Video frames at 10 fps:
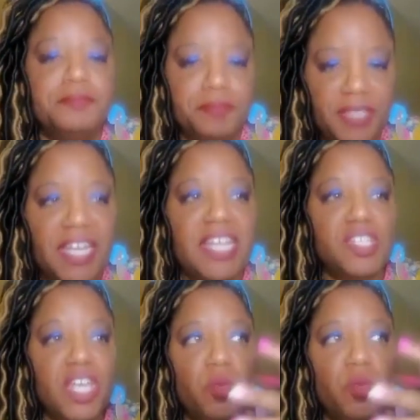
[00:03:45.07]

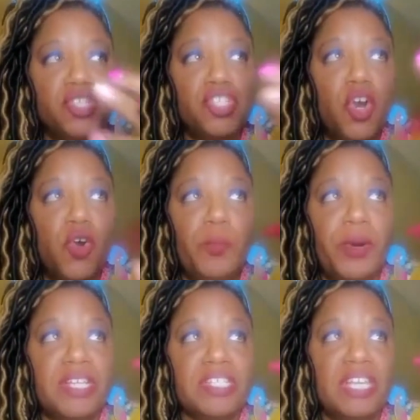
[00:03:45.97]
was so
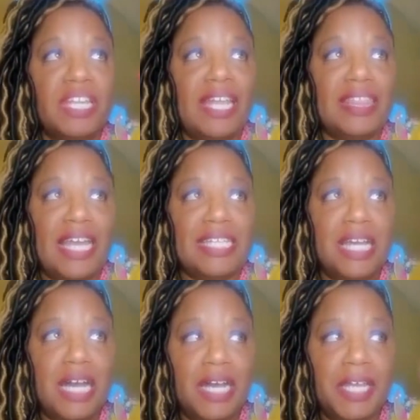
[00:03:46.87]
puzzling at that
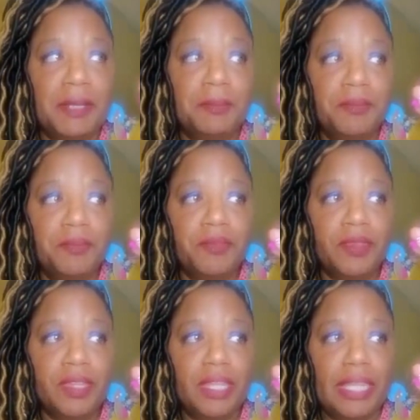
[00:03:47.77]
time.
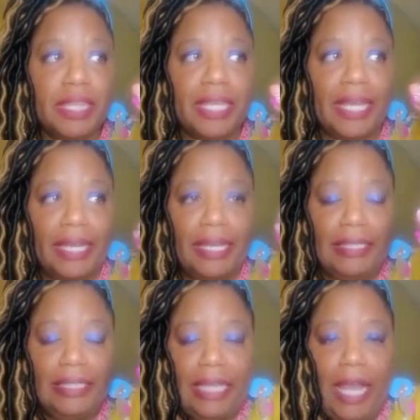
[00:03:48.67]

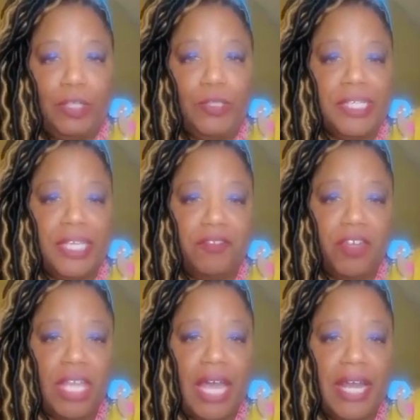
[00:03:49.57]
The doctors didn't give
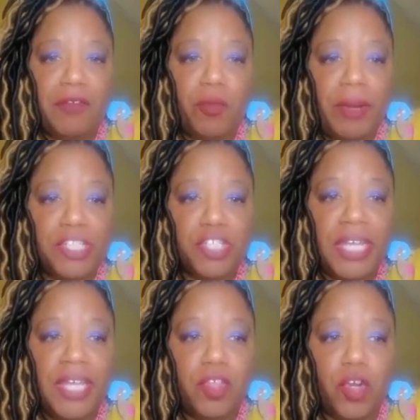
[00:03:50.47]
you a lot of information
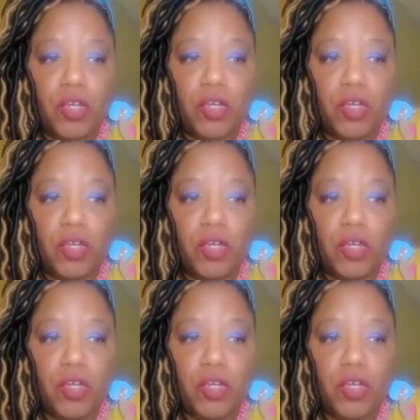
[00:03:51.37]
either.